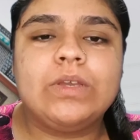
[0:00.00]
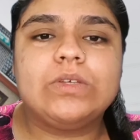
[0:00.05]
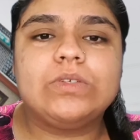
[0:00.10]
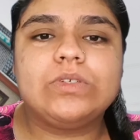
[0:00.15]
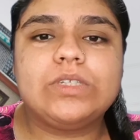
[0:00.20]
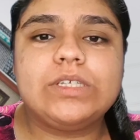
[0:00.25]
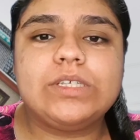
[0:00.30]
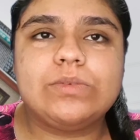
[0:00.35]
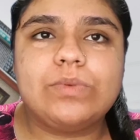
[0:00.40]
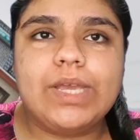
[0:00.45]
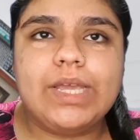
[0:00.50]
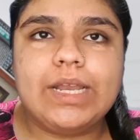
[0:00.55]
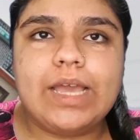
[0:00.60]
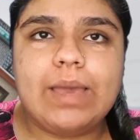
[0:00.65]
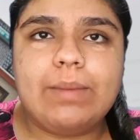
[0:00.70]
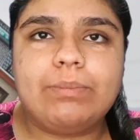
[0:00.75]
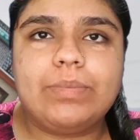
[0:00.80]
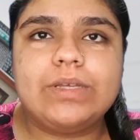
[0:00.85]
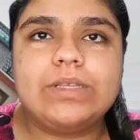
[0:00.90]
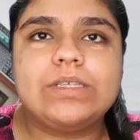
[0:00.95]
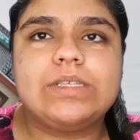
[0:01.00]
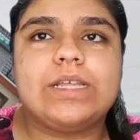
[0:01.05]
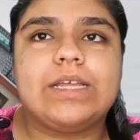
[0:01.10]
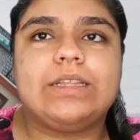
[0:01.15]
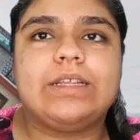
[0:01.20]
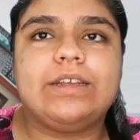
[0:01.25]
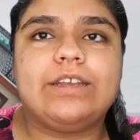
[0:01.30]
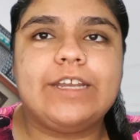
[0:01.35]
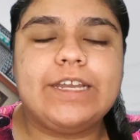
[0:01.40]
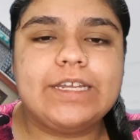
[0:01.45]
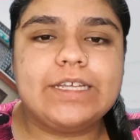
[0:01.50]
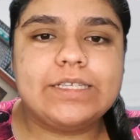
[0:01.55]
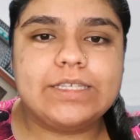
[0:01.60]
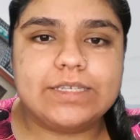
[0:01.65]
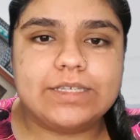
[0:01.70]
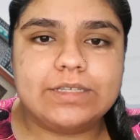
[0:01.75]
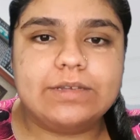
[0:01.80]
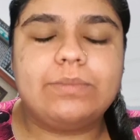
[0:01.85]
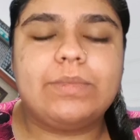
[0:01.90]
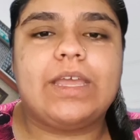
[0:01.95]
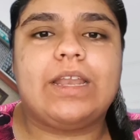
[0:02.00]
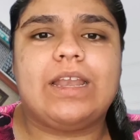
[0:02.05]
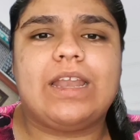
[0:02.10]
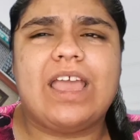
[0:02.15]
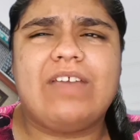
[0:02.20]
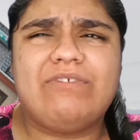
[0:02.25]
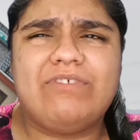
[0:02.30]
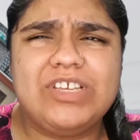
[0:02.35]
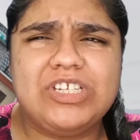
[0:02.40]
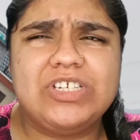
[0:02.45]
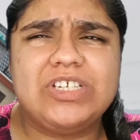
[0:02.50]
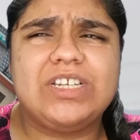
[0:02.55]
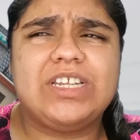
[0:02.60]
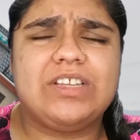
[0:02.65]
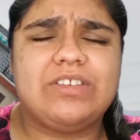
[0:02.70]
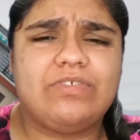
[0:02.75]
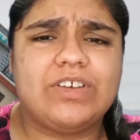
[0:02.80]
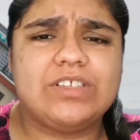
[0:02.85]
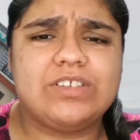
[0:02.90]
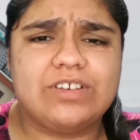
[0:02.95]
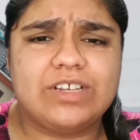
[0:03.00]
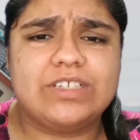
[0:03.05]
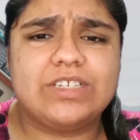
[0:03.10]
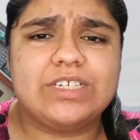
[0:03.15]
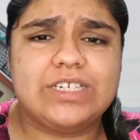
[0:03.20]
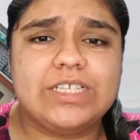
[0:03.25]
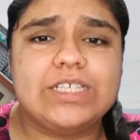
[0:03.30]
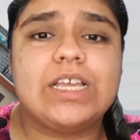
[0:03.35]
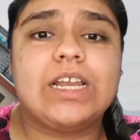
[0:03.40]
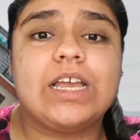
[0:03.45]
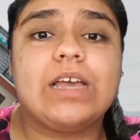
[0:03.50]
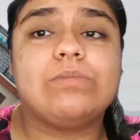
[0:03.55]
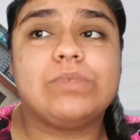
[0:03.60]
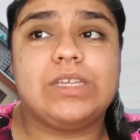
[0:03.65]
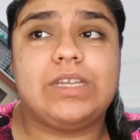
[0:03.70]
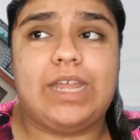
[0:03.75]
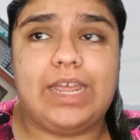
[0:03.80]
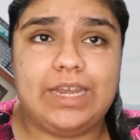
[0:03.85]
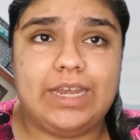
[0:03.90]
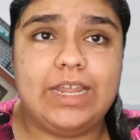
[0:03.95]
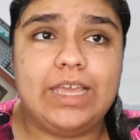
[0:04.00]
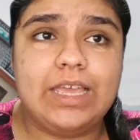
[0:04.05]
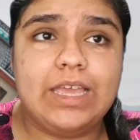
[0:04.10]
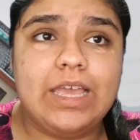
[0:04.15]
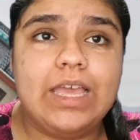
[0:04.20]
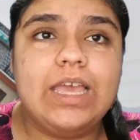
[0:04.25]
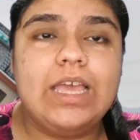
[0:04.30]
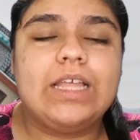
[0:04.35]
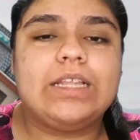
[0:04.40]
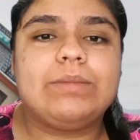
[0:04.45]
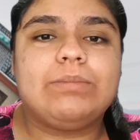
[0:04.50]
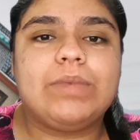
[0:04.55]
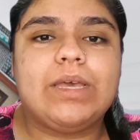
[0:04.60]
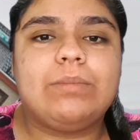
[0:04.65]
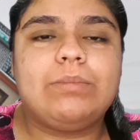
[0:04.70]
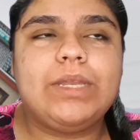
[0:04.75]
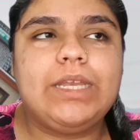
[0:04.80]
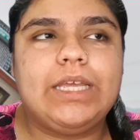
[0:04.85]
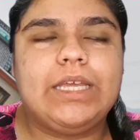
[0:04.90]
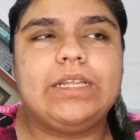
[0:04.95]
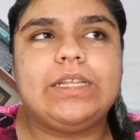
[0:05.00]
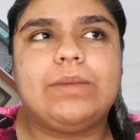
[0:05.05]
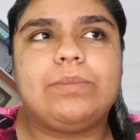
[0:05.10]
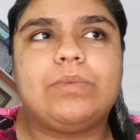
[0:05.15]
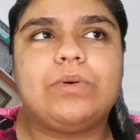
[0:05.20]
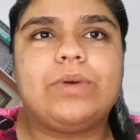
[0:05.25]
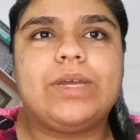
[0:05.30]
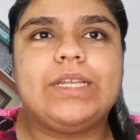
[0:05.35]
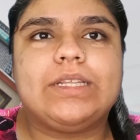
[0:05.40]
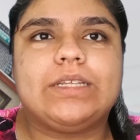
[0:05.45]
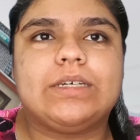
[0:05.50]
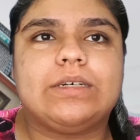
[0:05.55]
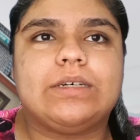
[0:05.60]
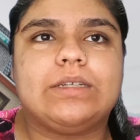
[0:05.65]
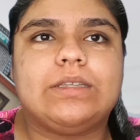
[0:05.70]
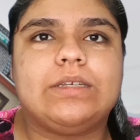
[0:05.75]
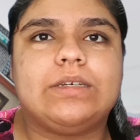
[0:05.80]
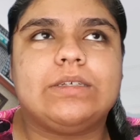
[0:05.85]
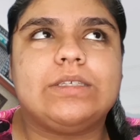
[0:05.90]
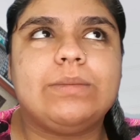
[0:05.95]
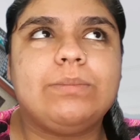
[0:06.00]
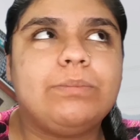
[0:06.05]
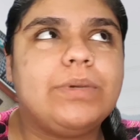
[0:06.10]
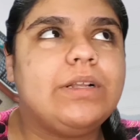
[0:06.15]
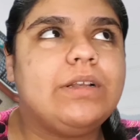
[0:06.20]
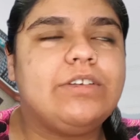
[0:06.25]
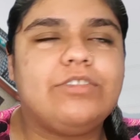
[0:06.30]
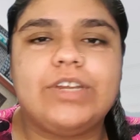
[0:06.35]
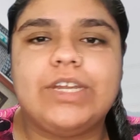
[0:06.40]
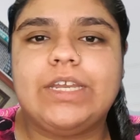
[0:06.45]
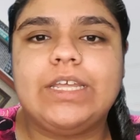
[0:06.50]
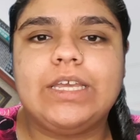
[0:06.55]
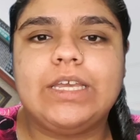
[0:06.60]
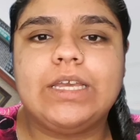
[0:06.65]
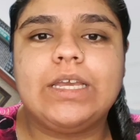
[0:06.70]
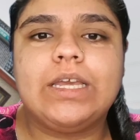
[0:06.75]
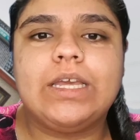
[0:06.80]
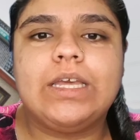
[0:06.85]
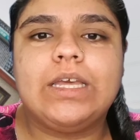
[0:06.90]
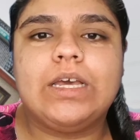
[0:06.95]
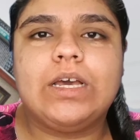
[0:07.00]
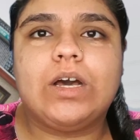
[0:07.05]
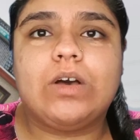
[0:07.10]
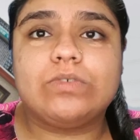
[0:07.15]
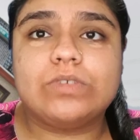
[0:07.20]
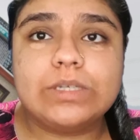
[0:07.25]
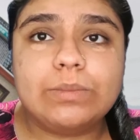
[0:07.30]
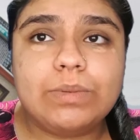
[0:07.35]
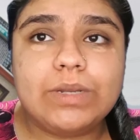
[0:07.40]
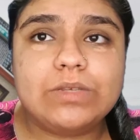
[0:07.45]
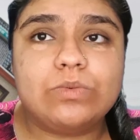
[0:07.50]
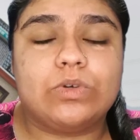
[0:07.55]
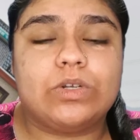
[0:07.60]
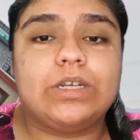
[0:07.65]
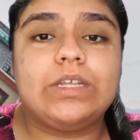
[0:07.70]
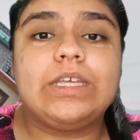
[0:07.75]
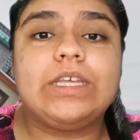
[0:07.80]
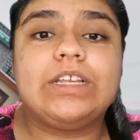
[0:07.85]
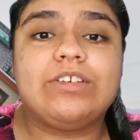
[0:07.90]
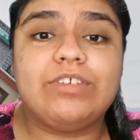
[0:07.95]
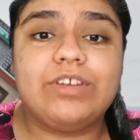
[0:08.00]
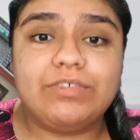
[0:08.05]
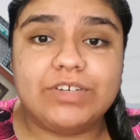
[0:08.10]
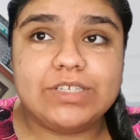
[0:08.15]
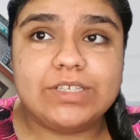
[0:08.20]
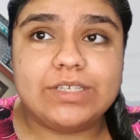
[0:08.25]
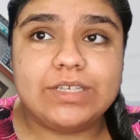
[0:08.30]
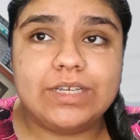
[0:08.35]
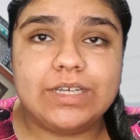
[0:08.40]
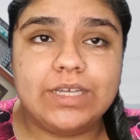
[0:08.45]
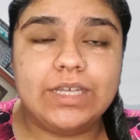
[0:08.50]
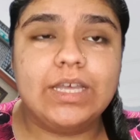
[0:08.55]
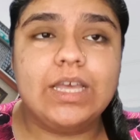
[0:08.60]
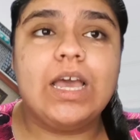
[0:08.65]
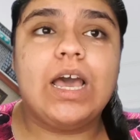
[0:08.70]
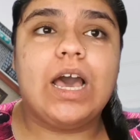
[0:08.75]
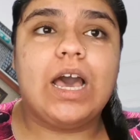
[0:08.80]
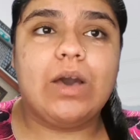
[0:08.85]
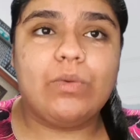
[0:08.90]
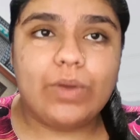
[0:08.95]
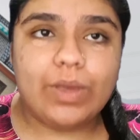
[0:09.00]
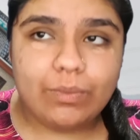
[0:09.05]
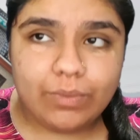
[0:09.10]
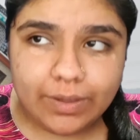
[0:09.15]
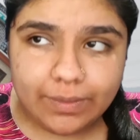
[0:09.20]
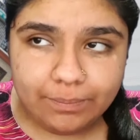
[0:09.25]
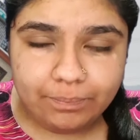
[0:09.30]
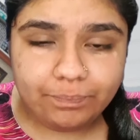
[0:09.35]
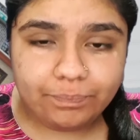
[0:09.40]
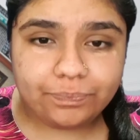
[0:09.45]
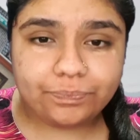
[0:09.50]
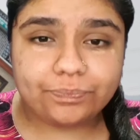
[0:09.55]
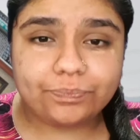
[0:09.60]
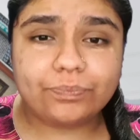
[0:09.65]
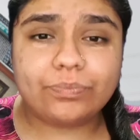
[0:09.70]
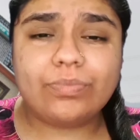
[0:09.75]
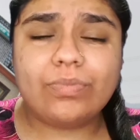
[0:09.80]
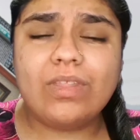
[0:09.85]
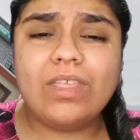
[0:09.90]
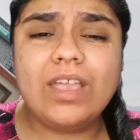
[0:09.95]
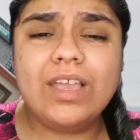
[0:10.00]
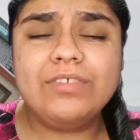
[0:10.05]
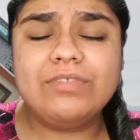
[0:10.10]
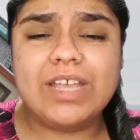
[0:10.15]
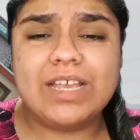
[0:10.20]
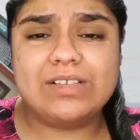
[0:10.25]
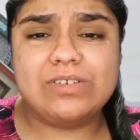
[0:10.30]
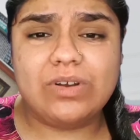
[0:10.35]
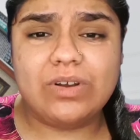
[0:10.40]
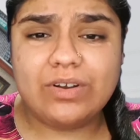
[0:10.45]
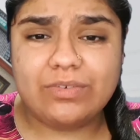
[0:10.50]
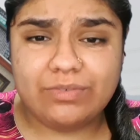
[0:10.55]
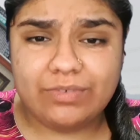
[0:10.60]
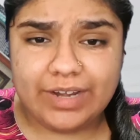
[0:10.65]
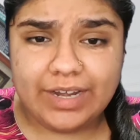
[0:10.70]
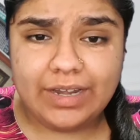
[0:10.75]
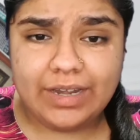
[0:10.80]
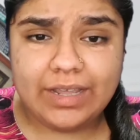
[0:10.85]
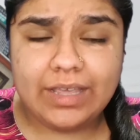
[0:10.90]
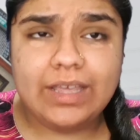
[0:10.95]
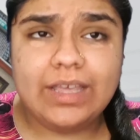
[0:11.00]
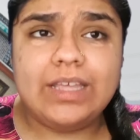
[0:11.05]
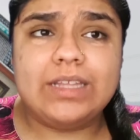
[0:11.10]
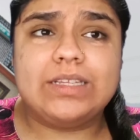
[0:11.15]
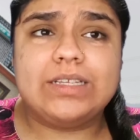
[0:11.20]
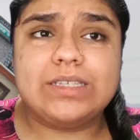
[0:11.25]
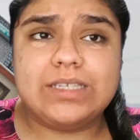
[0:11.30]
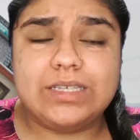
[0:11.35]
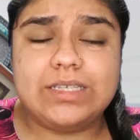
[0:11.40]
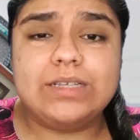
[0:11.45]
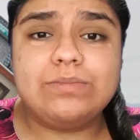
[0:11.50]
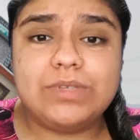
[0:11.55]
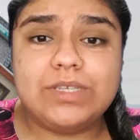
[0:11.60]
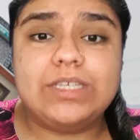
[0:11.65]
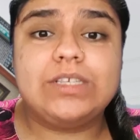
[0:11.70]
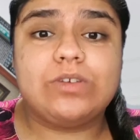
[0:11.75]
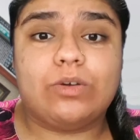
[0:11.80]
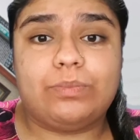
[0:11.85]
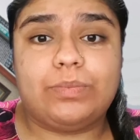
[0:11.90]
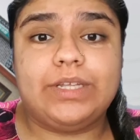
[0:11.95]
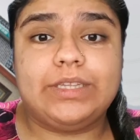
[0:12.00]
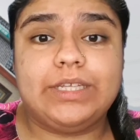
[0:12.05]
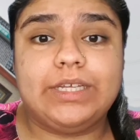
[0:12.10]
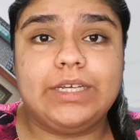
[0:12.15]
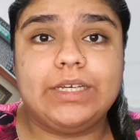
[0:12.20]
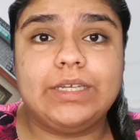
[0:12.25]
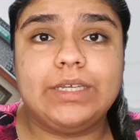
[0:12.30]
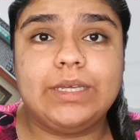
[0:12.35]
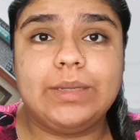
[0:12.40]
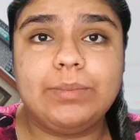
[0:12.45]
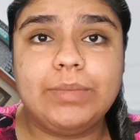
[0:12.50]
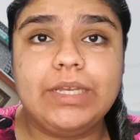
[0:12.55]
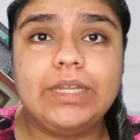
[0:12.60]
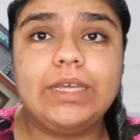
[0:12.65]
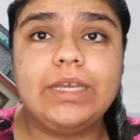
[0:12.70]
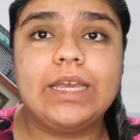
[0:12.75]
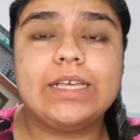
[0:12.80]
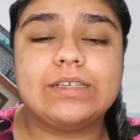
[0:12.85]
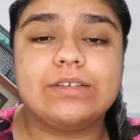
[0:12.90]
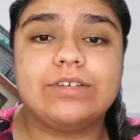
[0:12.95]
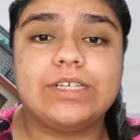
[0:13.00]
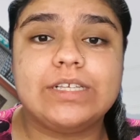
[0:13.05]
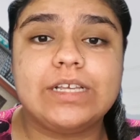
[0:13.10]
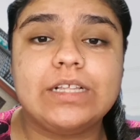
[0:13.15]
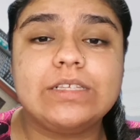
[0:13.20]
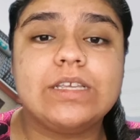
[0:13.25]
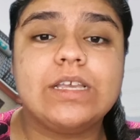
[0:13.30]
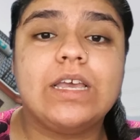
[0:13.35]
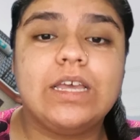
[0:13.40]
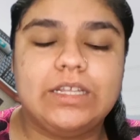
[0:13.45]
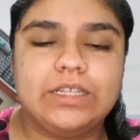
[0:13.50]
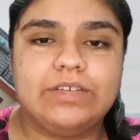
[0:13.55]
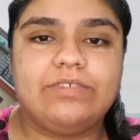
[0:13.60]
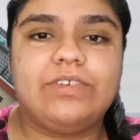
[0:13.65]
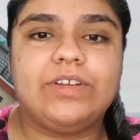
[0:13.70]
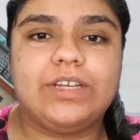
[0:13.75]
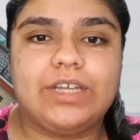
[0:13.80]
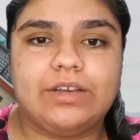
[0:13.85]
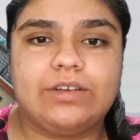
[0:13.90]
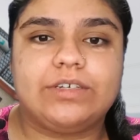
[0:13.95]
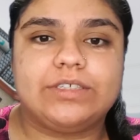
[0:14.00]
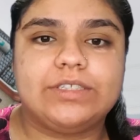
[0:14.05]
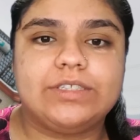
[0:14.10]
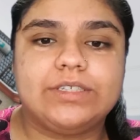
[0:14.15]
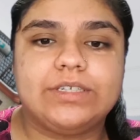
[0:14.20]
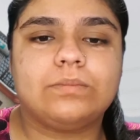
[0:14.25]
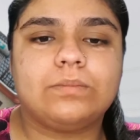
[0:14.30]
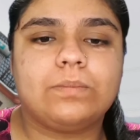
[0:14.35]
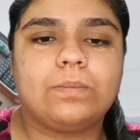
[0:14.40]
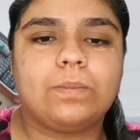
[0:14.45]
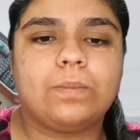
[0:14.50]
So this is why it happens that the drainage system and efficient infrastructure design comes in handy, meaning they provide the simple draining of surplus water in rivers. However, if there's a lot of rain, the system ceases operating, meaning as a result, the flood occurs.